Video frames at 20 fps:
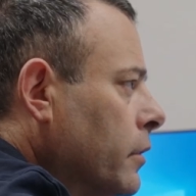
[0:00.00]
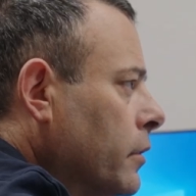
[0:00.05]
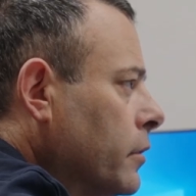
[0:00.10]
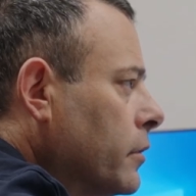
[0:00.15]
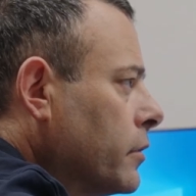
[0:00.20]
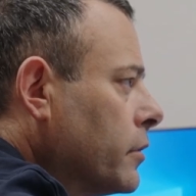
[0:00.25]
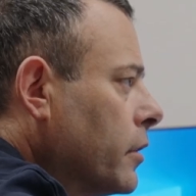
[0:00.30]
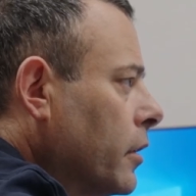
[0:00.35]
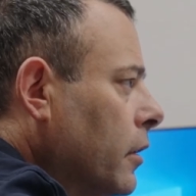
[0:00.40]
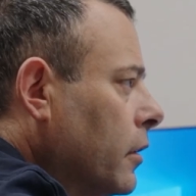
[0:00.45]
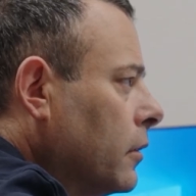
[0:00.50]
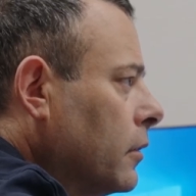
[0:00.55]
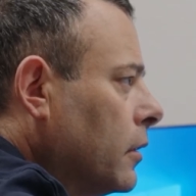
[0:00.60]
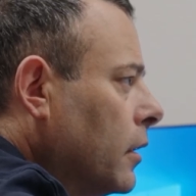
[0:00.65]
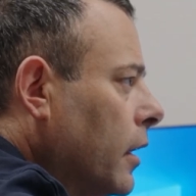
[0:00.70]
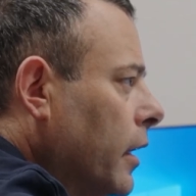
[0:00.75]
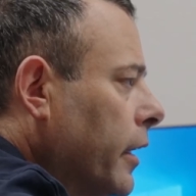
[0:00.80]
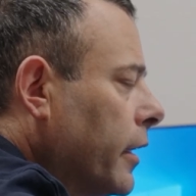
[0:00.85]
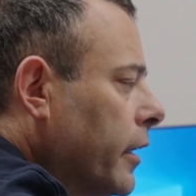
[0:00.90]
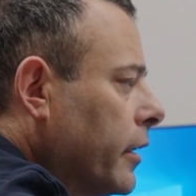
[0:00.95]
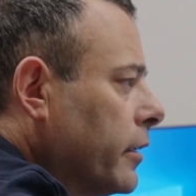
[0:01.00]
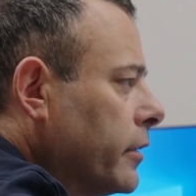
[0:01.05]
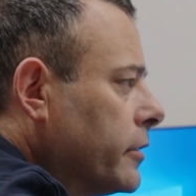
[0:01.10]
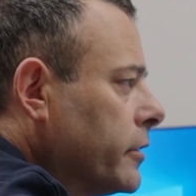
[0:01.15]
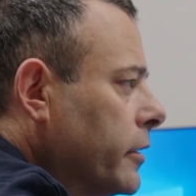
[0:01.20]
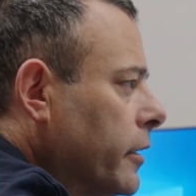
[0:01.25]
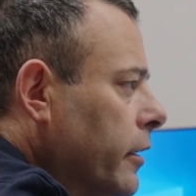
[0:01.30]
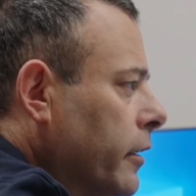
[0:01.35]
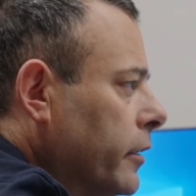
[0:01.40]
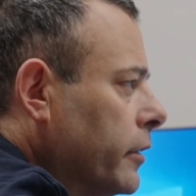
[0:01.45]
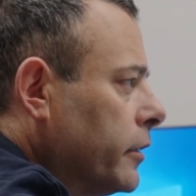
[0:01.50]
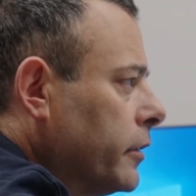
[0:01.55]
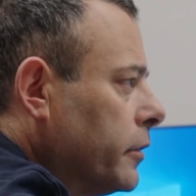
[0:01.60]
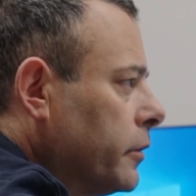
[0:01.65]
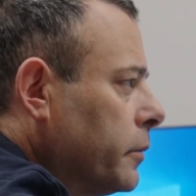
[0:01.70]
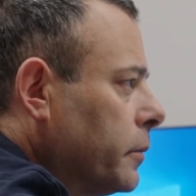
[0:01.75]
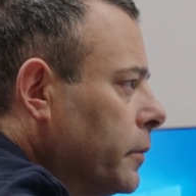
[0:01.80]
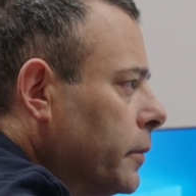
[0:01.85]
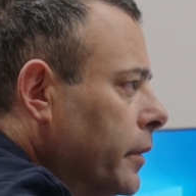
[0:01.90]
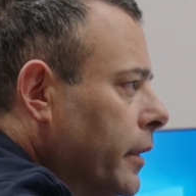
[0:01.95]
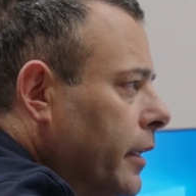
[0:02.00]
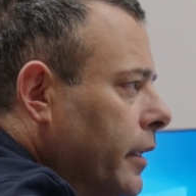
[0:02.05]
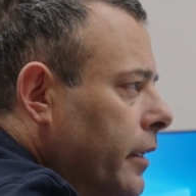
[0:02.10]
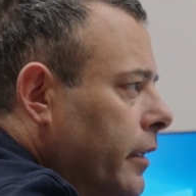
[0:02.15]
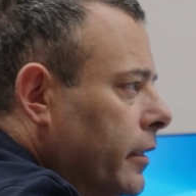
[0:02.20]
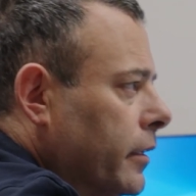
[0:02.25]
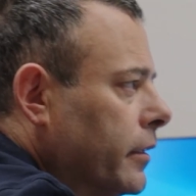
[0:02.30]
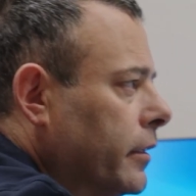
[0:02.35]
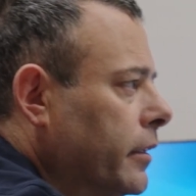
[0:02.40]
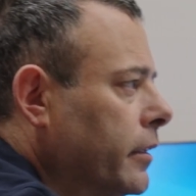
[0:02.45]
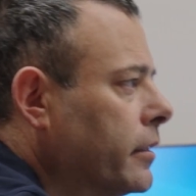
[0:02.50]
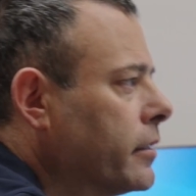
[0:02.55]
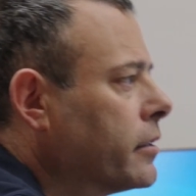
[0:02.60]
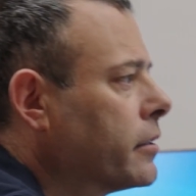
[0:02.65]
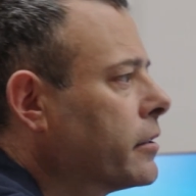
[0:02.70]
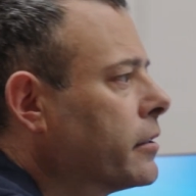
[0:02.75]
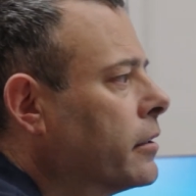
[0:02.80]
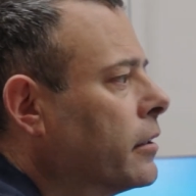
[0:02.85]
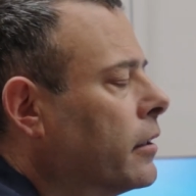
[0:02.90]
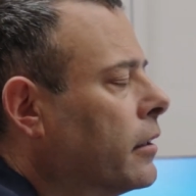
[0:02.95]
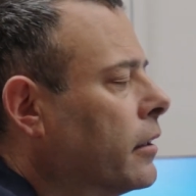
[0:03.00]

So I can tell you, reading this,